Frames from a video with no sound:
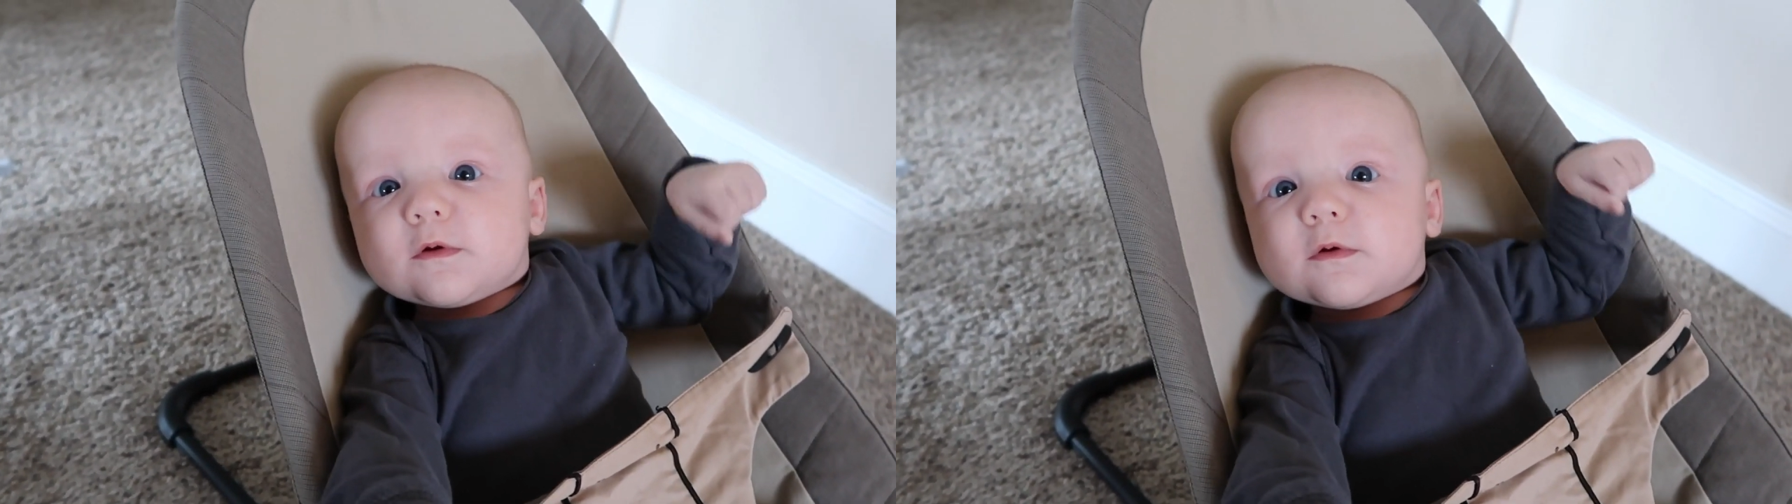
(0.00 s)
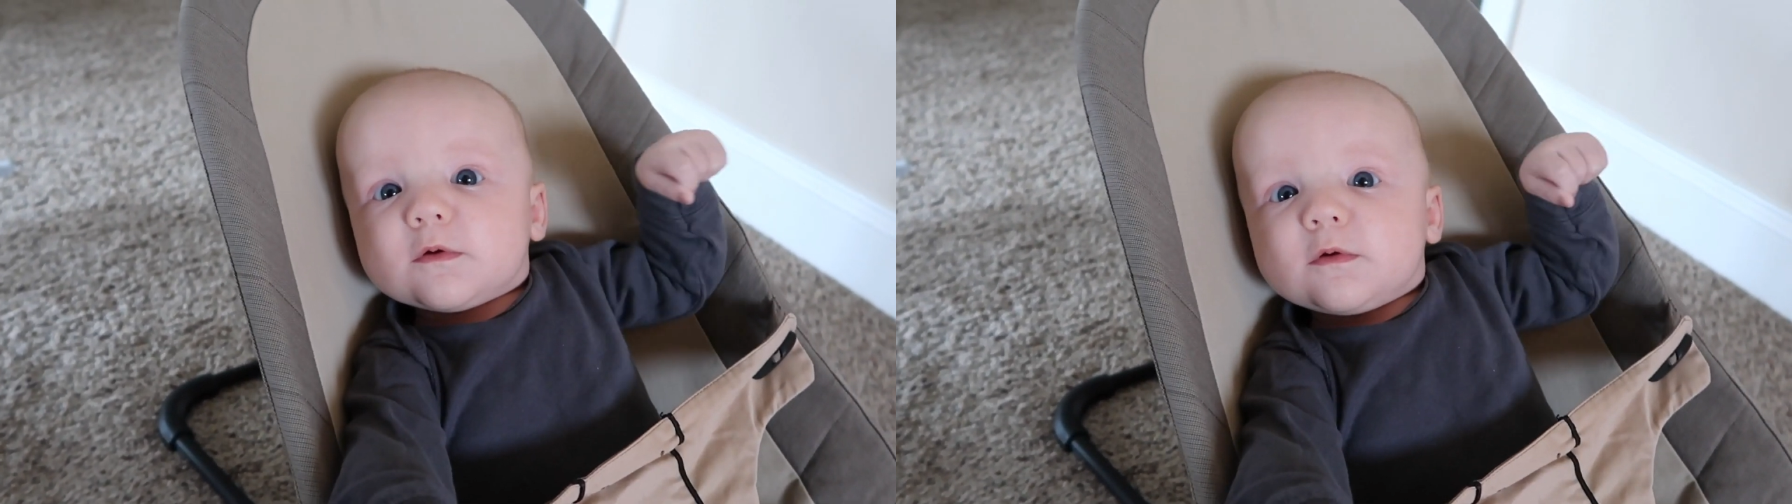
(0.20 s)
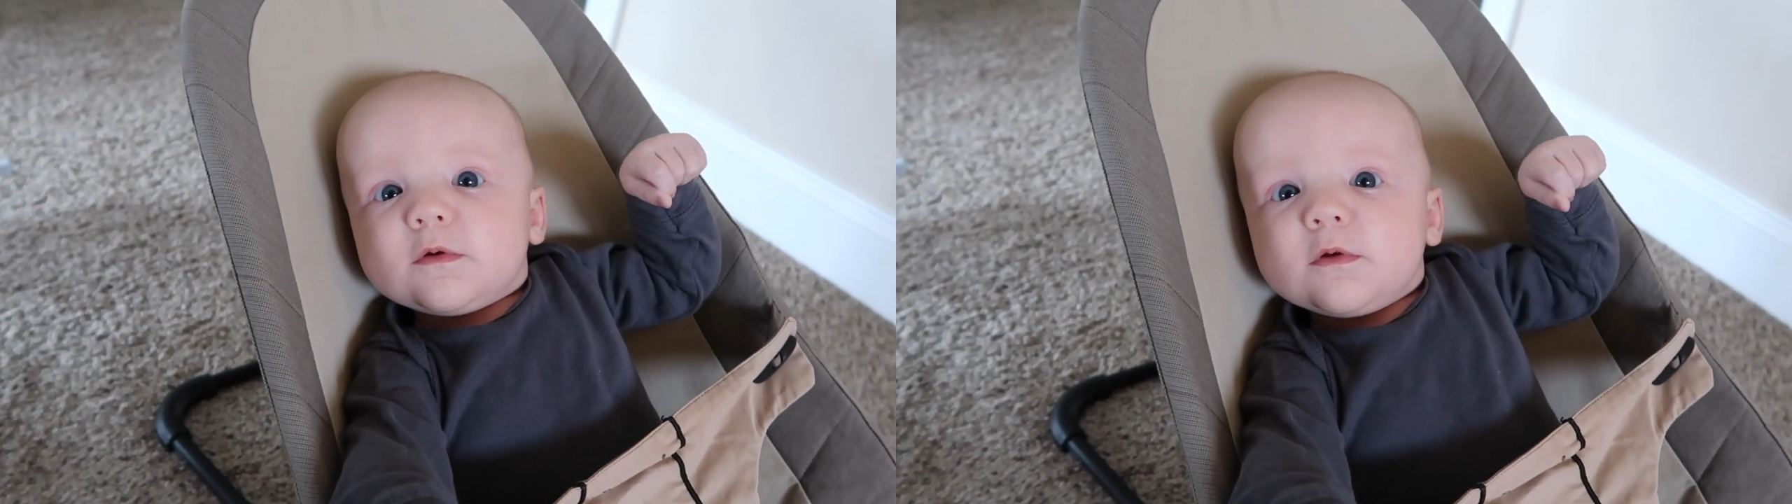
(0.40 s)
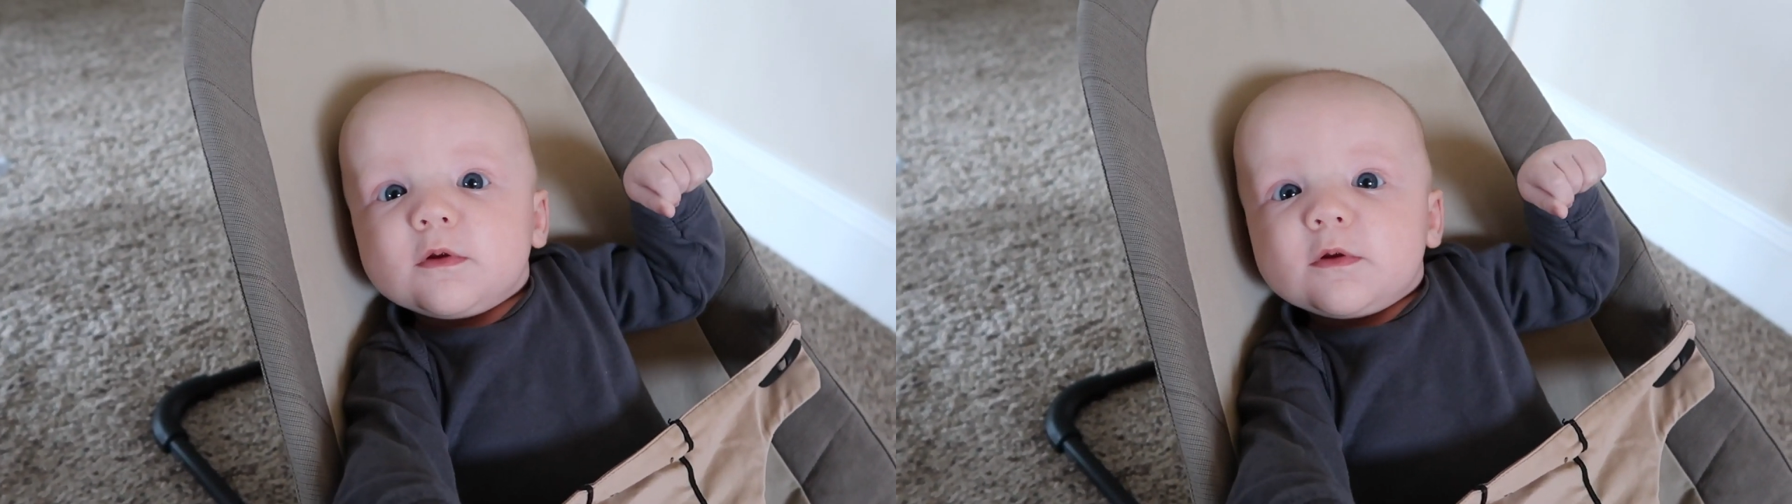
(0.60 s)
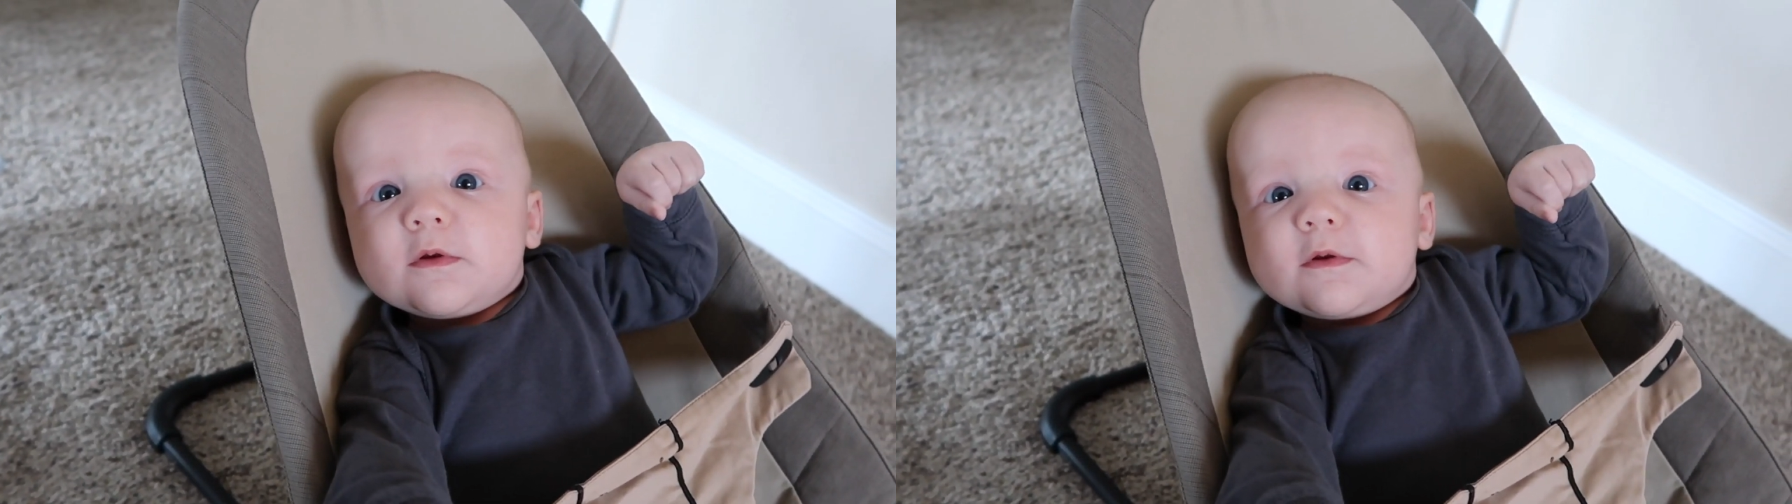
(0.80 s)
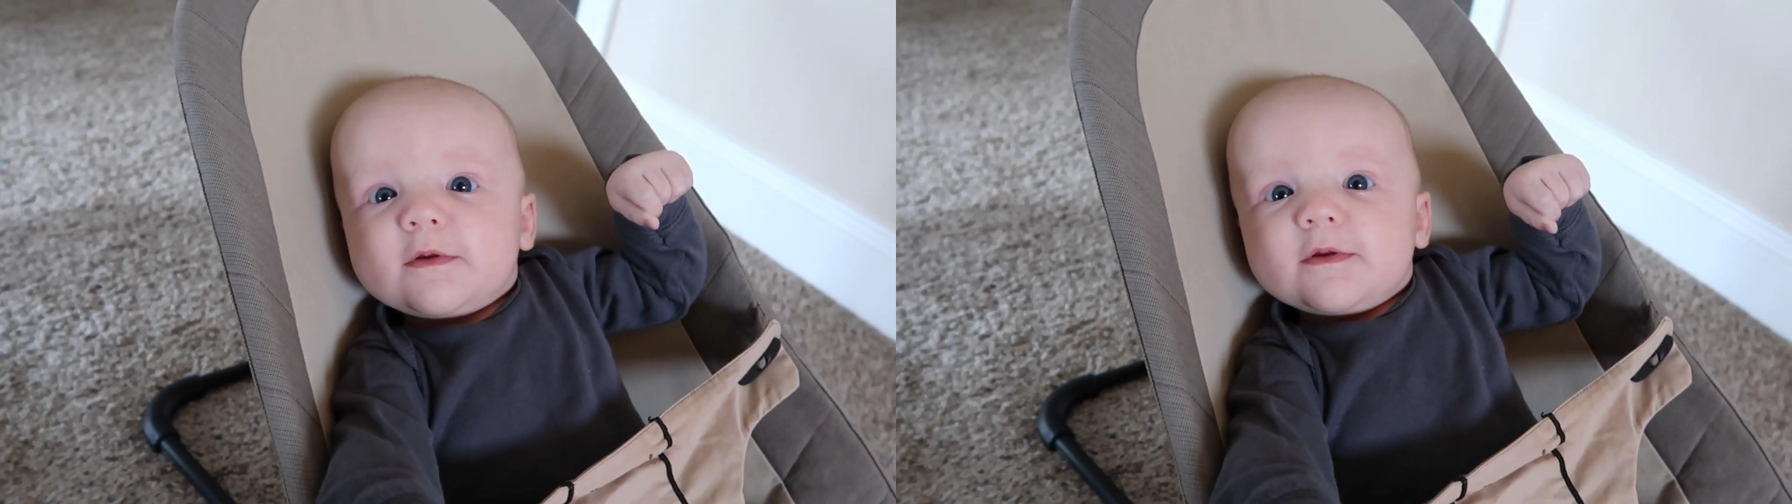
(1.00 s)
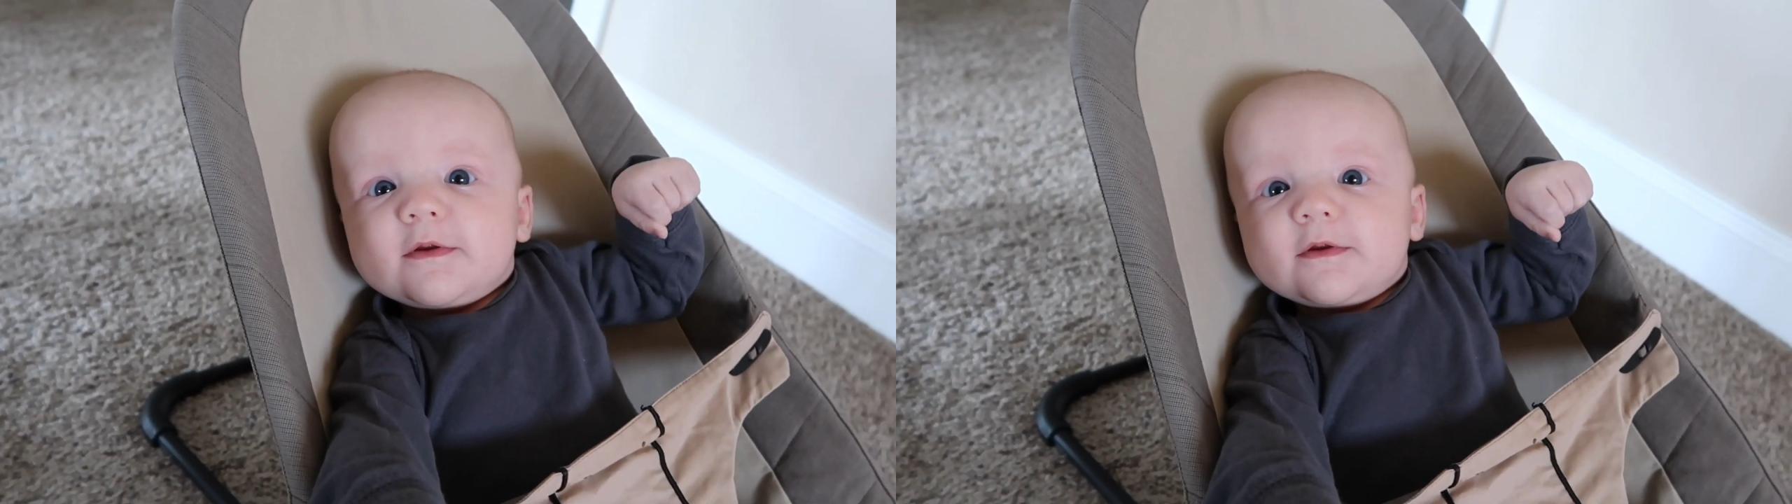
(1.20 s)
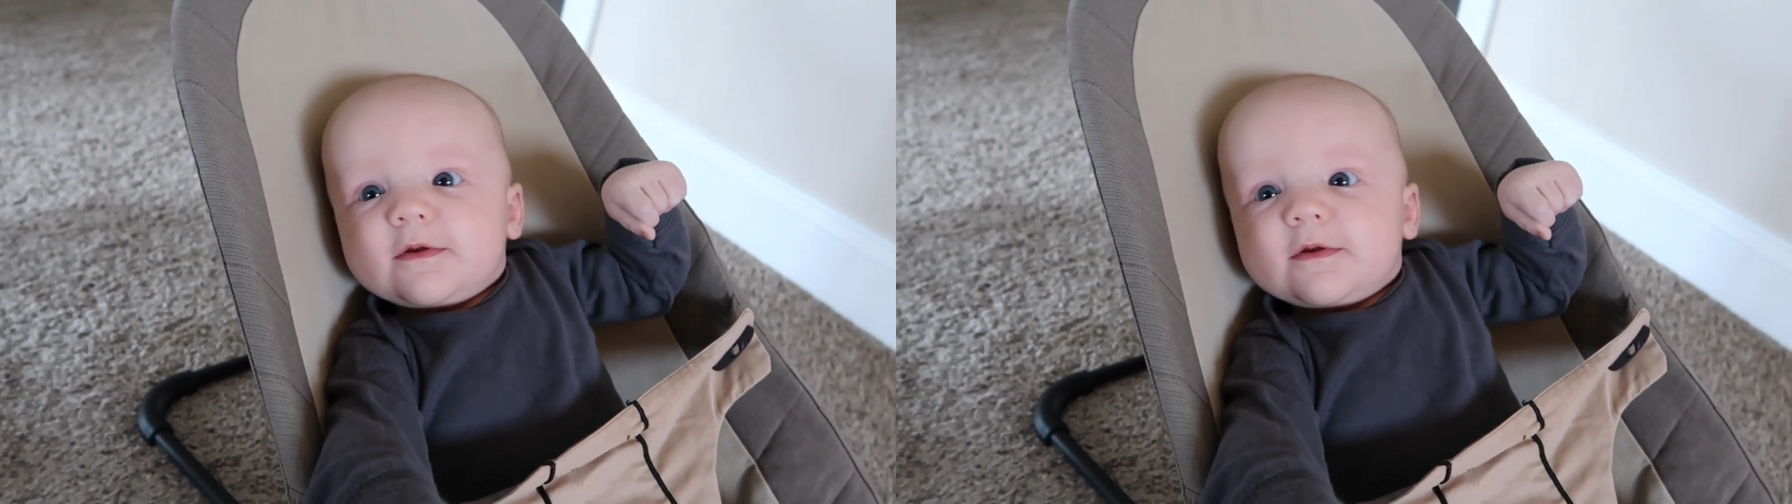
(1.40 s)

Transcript: you're so happy.